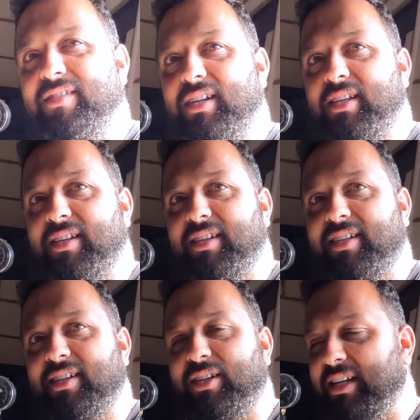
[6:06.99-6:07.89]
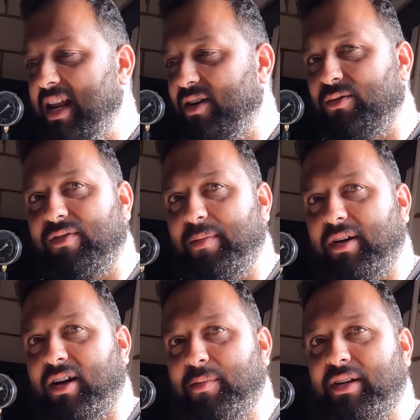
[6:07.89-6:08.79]
Really. Yeah. On an Eleanor
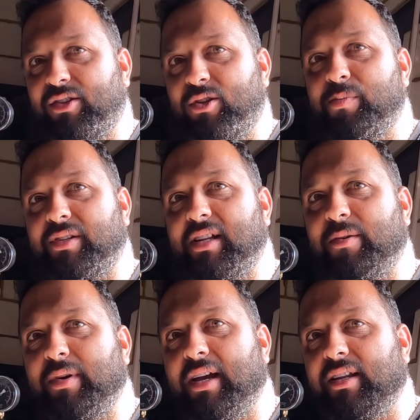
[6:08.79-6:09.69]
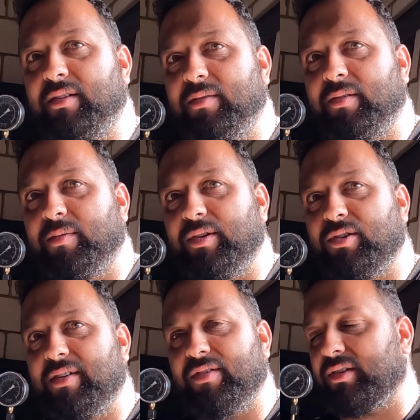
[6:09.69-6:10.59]
replica. I mean, the Super Snake we had in, which you
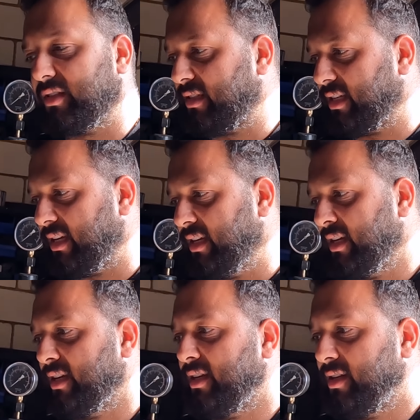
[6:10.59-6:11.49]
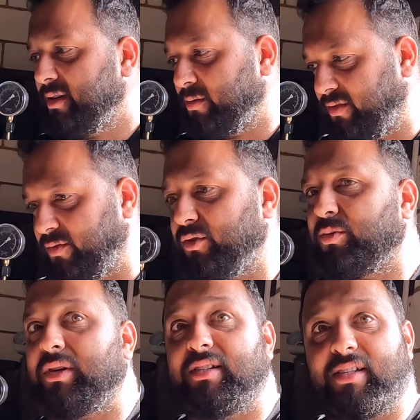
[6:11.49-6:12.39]
never got to see, was
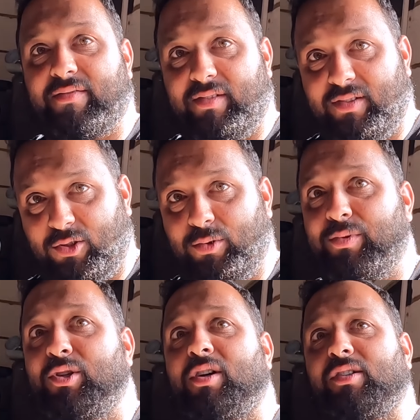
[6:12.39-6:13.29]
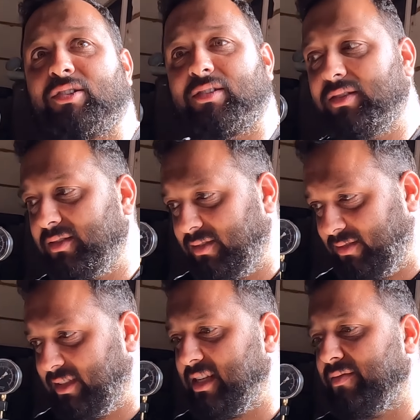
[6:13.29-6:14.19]
427 supercharged,
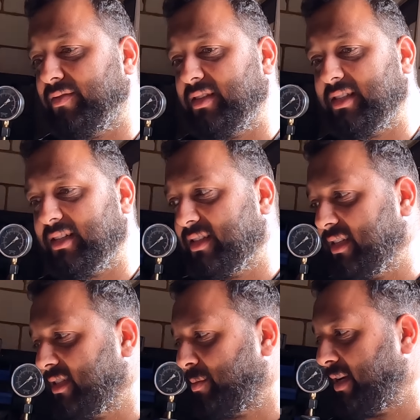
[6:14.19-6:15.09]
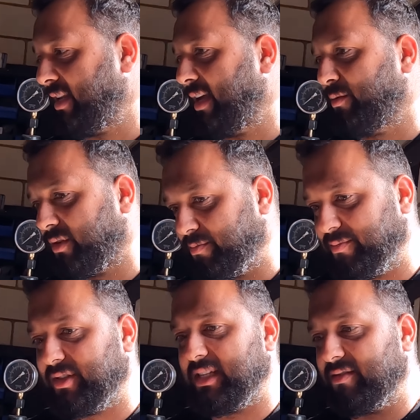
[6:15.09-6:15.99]
T56 six speed. It was a
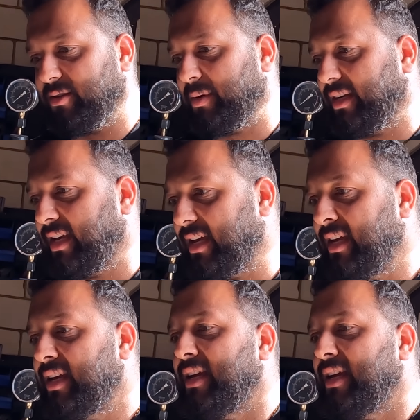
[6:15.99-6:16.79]
serious bit of kit.